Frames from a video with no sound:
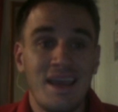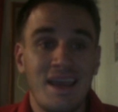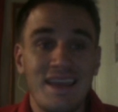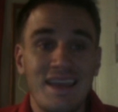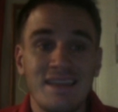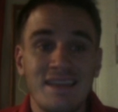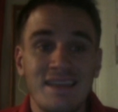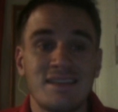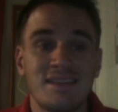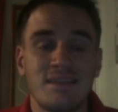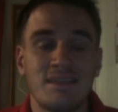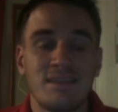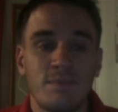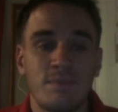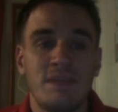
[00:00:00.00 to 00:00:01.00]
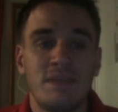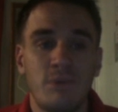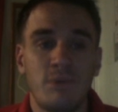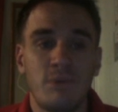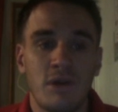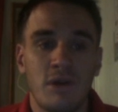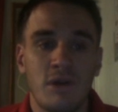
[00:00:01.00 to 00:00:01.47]
Innocent
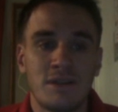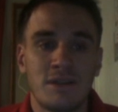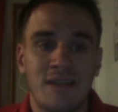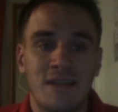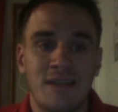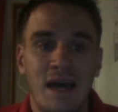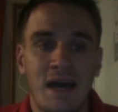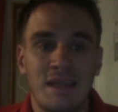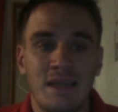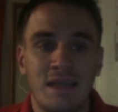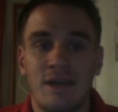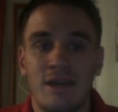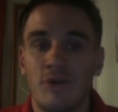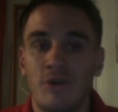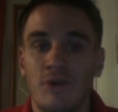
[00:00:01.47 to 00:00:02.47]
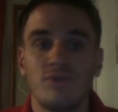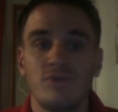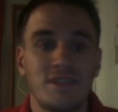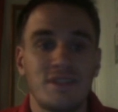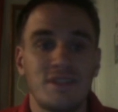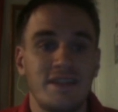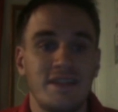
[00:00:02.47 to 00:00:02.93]
people are dying. Whole
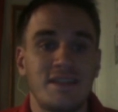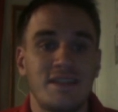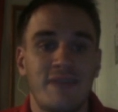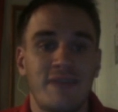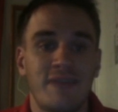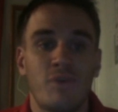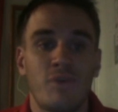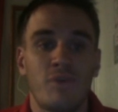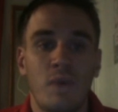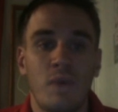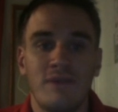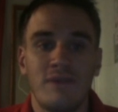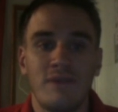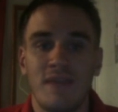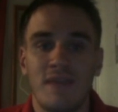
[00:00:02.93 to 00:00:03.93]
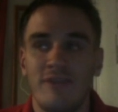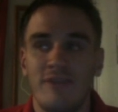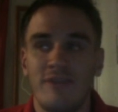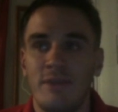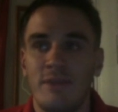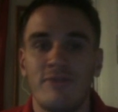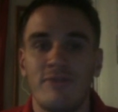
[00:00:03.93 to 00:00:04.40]
cities have their way of life
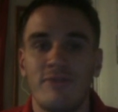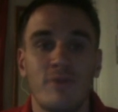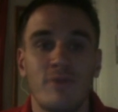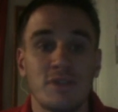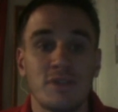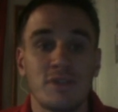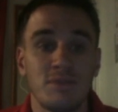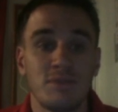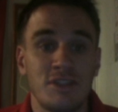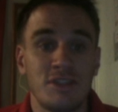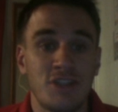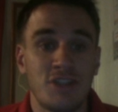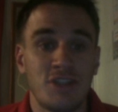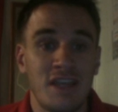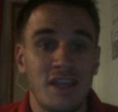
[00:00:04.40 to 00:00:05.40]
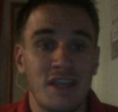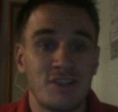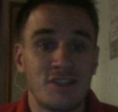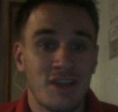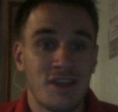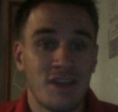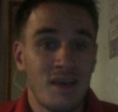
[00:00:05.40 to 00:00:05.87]
being forcibly changed,
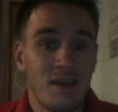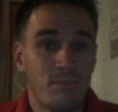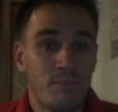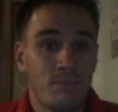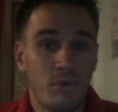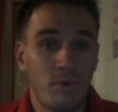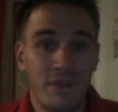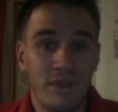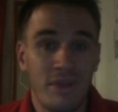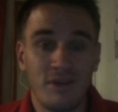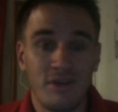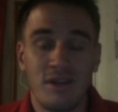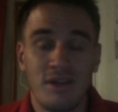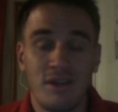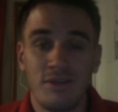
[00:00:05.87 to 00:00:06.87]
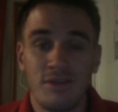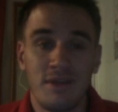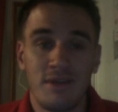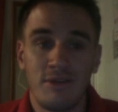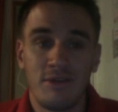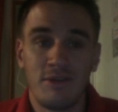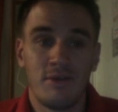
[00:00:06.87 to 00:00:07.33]
but without a clear
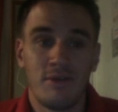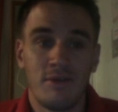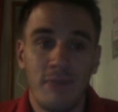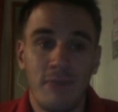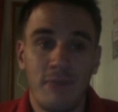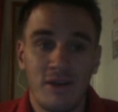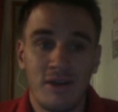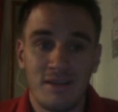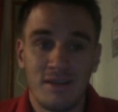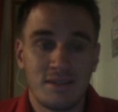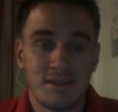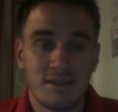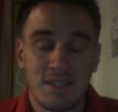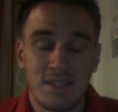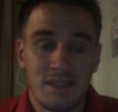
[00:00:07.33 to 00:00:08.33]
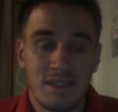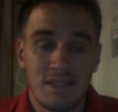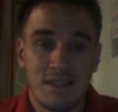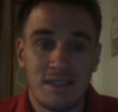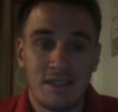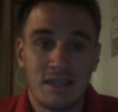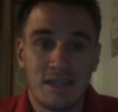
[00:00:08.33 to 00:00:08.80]
hero, Americans tend
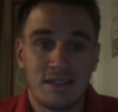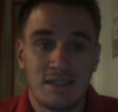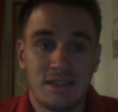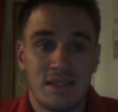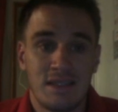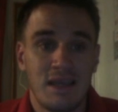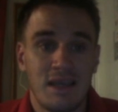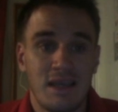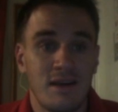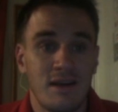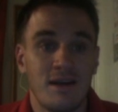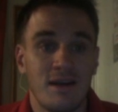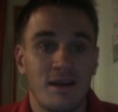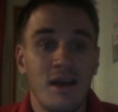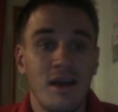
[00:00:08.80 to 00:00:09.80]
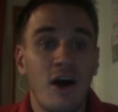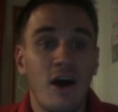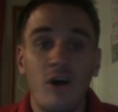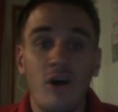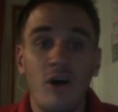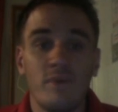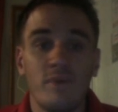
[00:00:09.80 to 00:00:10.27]
not to care.
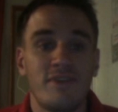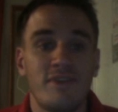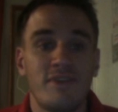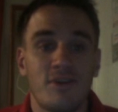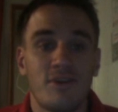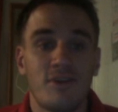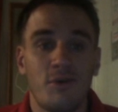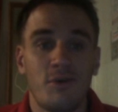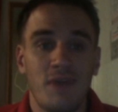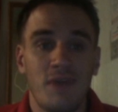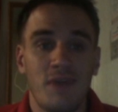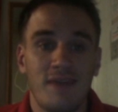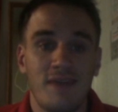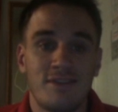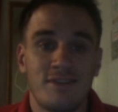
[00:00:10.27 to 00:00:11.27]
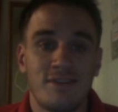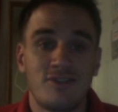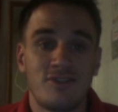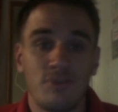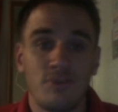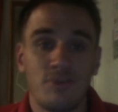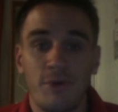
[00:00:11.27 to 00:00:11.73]
All we've seen our whole lives is
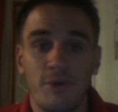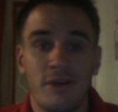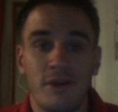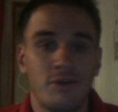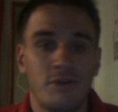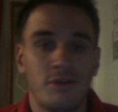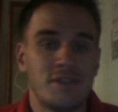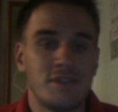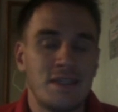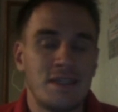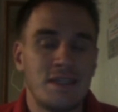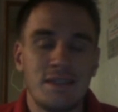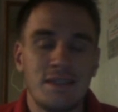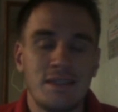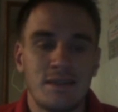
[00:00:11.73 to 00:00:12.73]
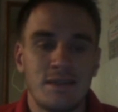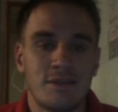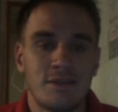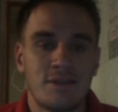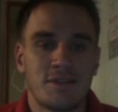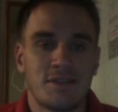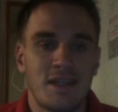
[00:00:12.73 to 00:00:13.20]
superheroes and easy to
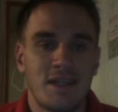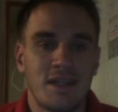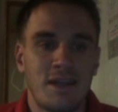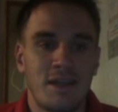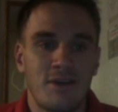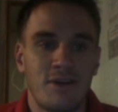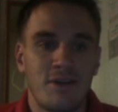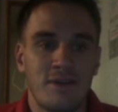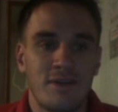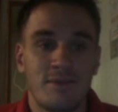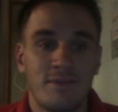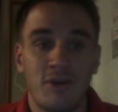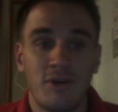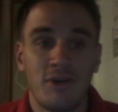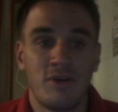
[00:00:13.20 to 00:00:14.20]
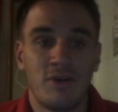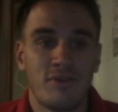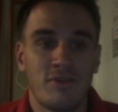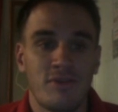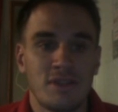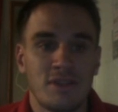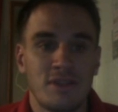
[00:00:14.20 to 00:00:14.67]
understand narratives about good
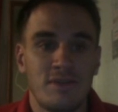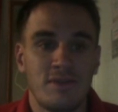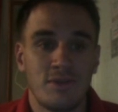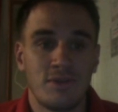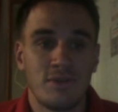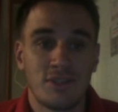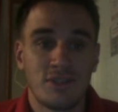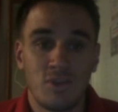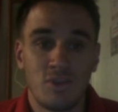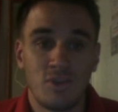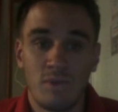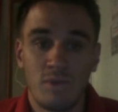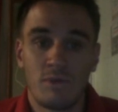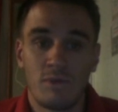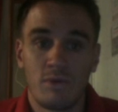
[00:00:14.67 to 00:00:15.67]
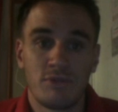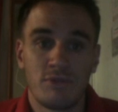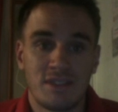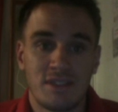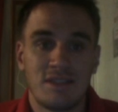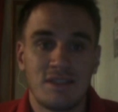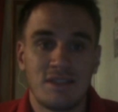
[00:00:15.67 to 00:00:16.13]
versus evil, so when we're
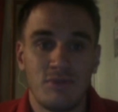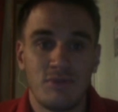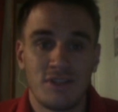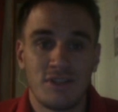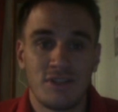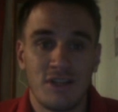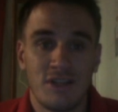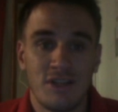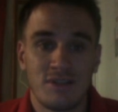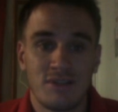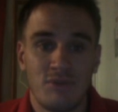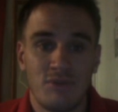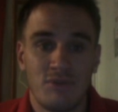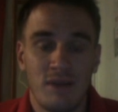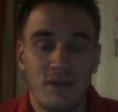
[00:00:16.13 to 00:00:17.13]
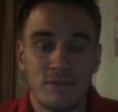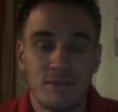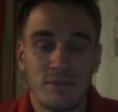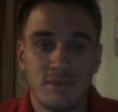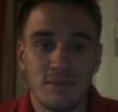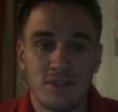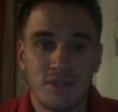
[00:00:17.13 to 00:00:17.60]
presented with challenging problems,
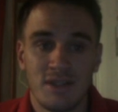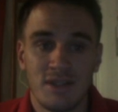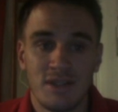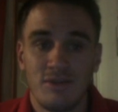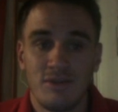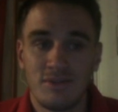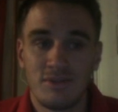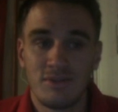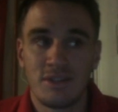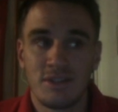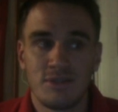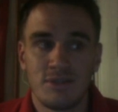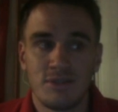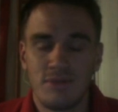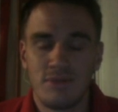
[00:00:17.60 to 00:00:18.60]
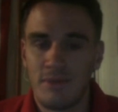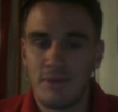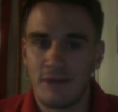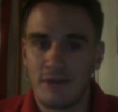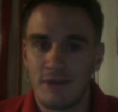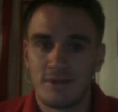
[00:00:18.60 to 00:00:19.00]
we just tune them out.